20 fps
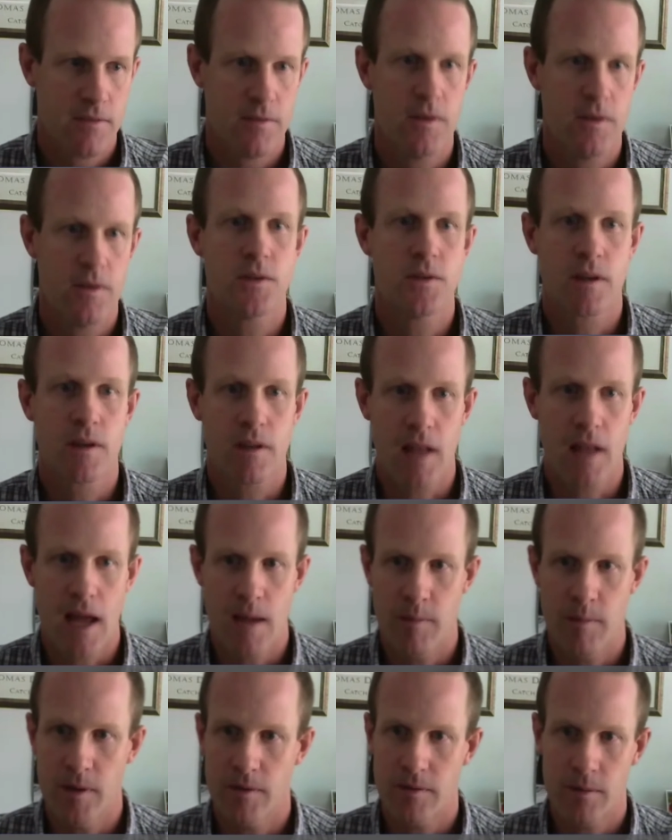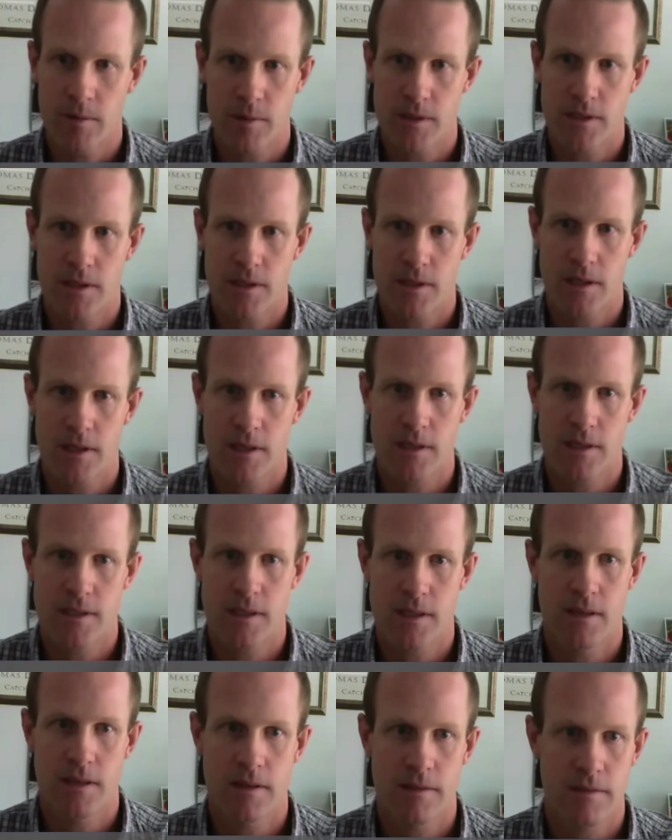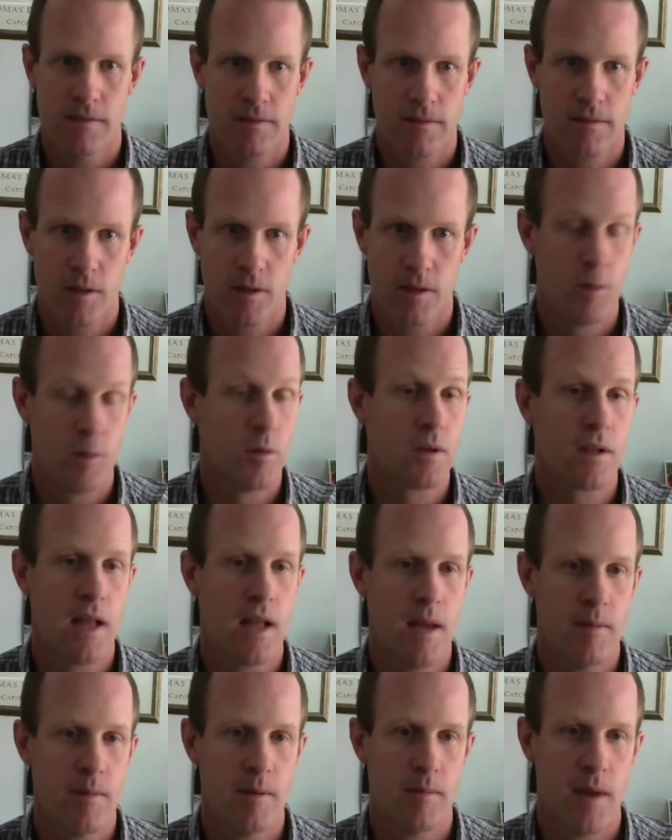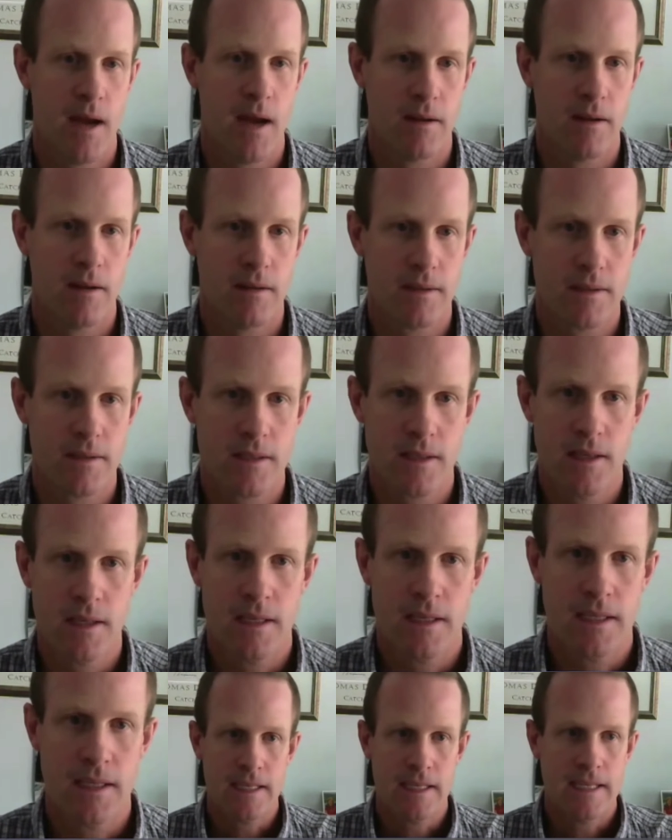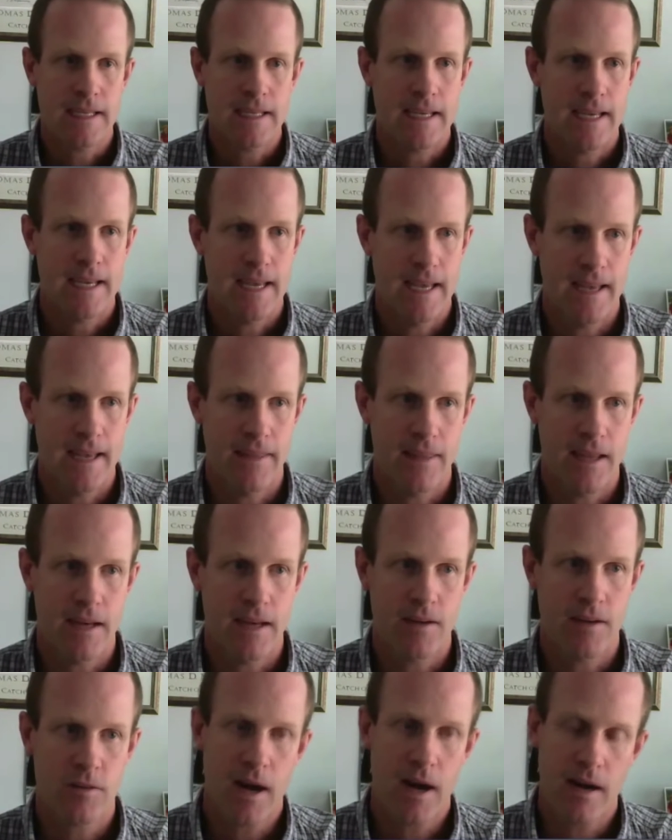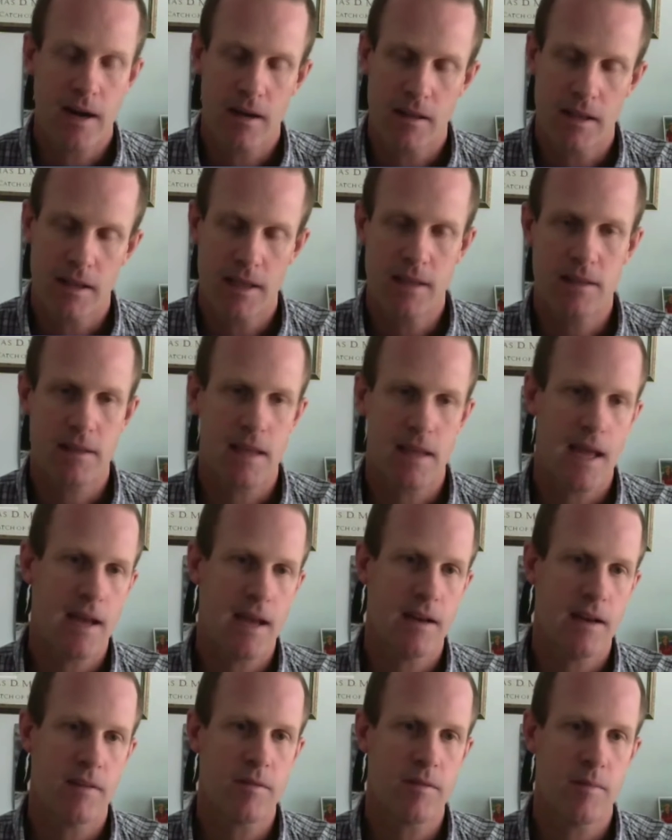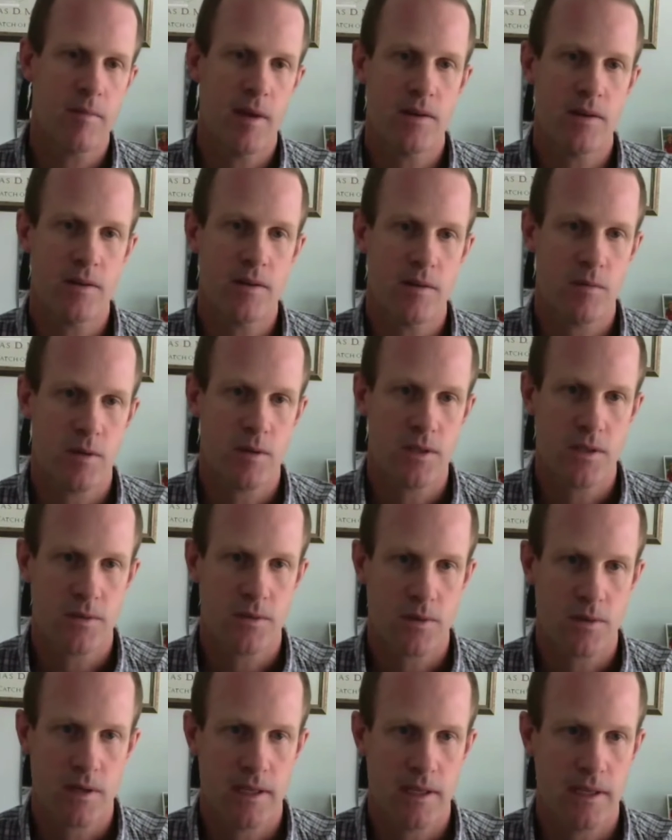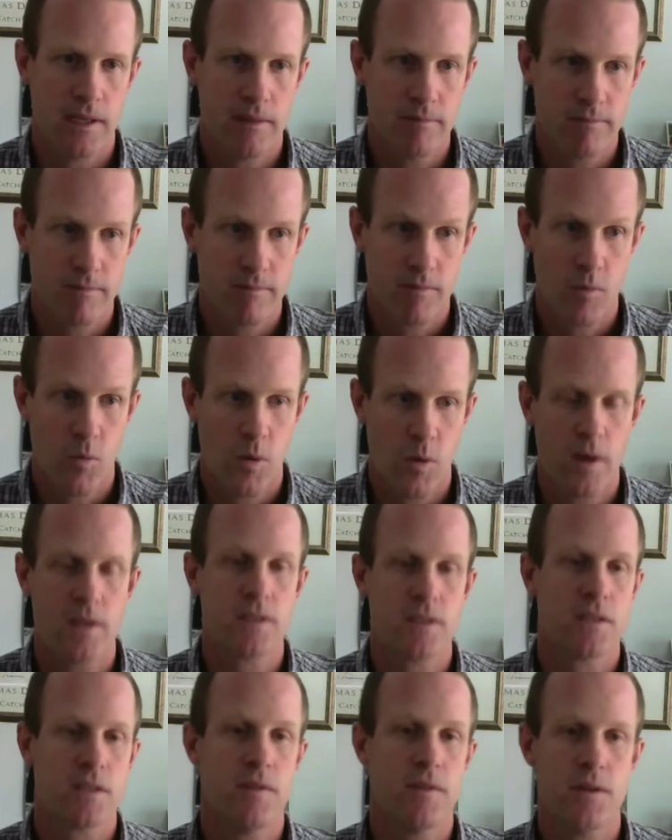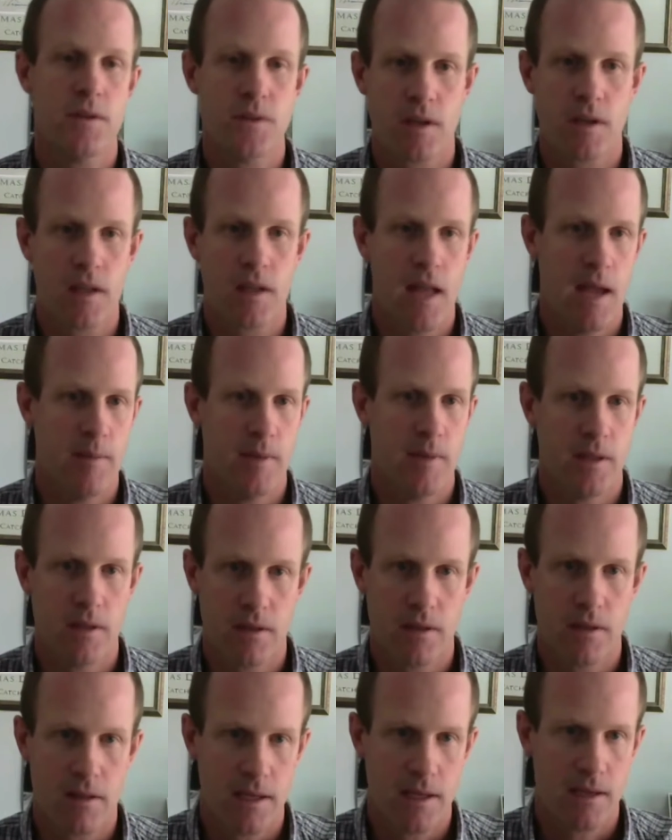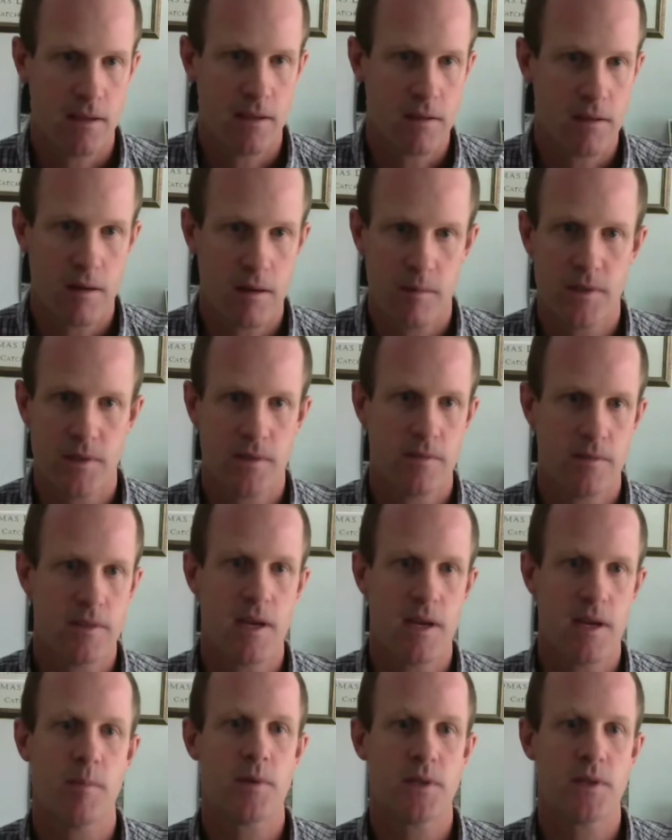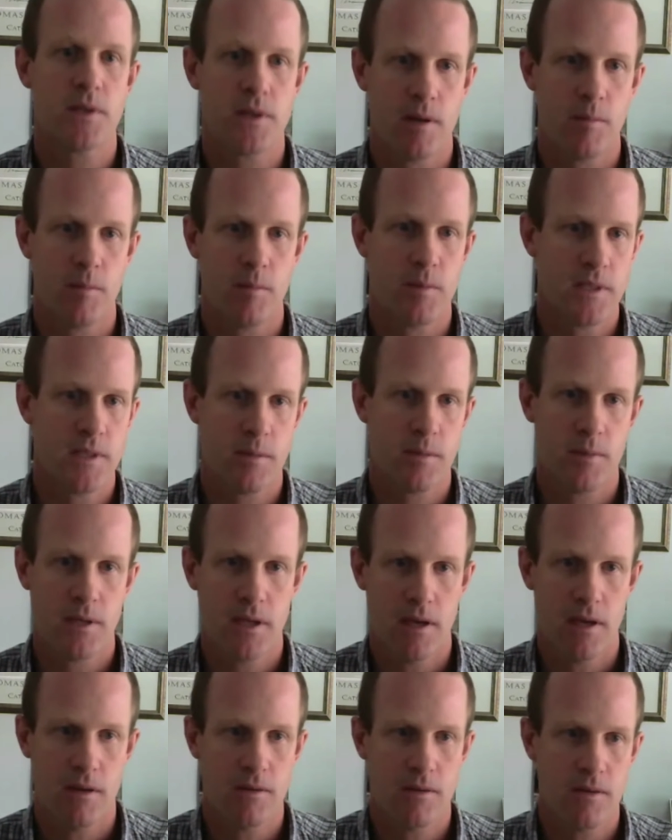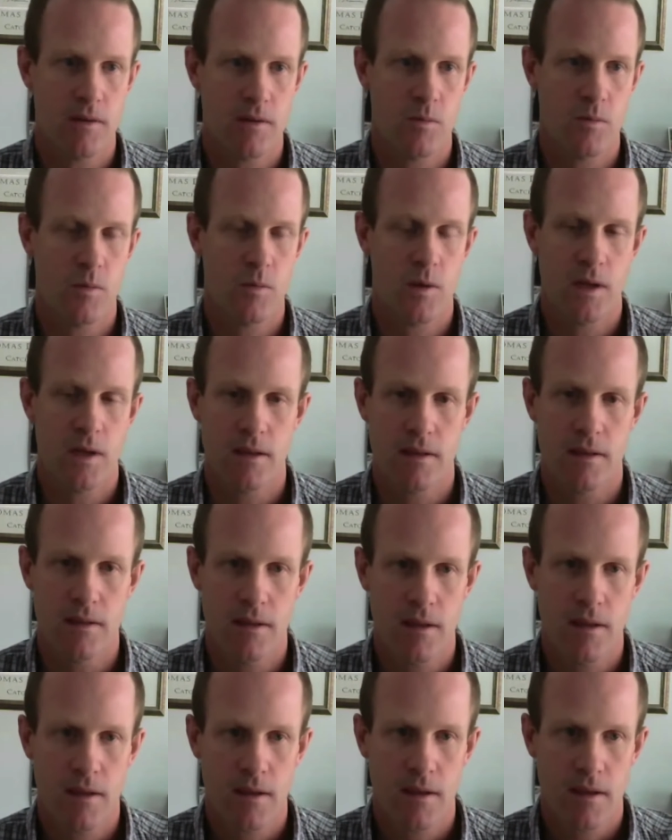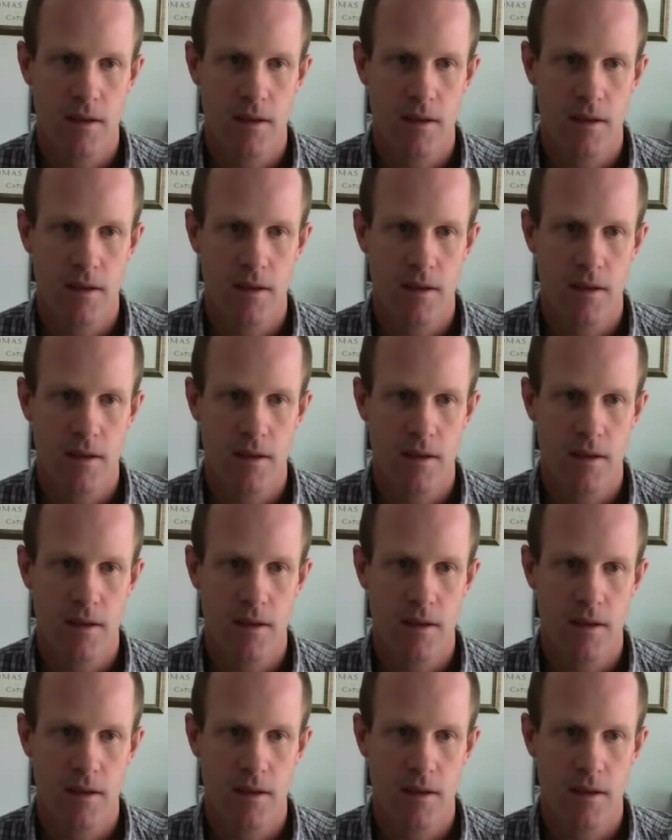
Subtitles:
future climate from a series of global climate models. And then trying to link that information, which is really what does the future climate look like in terms of temperature and precipitation, with